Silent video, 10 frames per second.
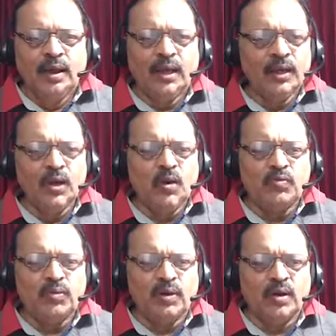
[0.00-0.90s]
And
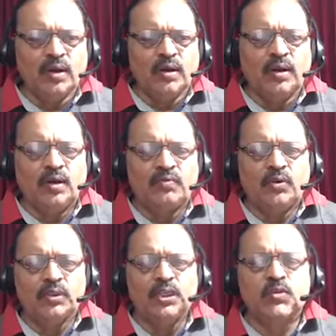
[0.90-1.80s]
of
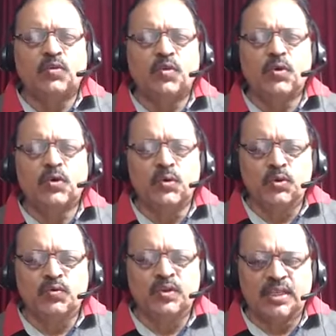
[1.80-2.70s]
these four
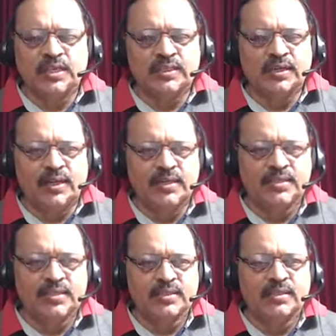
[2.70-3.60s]
no's which I
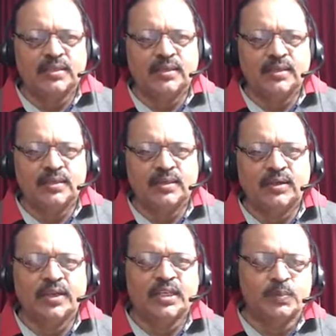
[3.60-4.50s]
realized
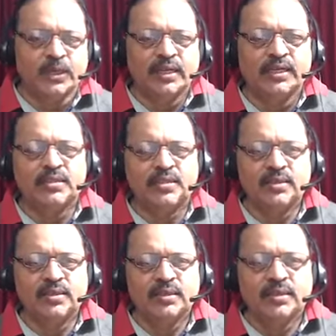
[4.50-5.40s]
or experienced
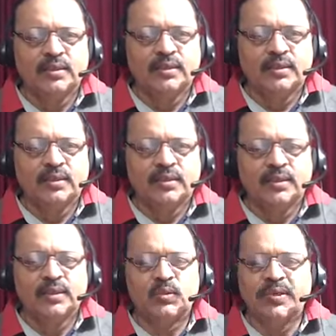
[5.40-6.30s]

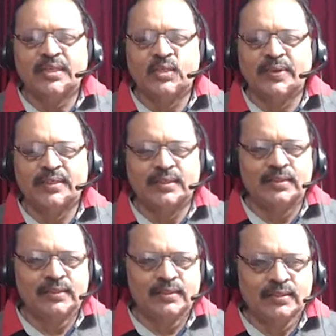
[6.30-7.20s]
in
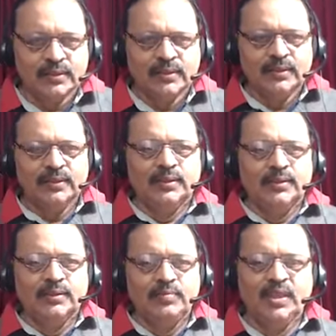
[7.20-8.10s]
2020,
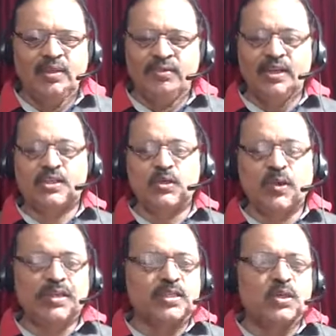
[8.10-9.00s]
the first no
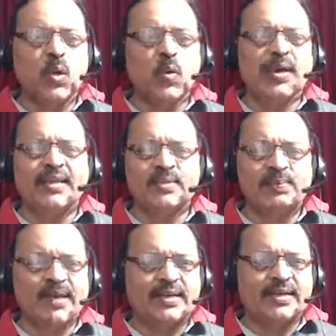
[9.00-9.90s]
is no
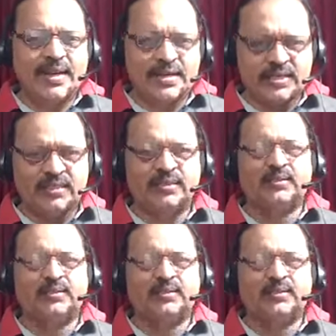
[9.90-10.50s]
expectation.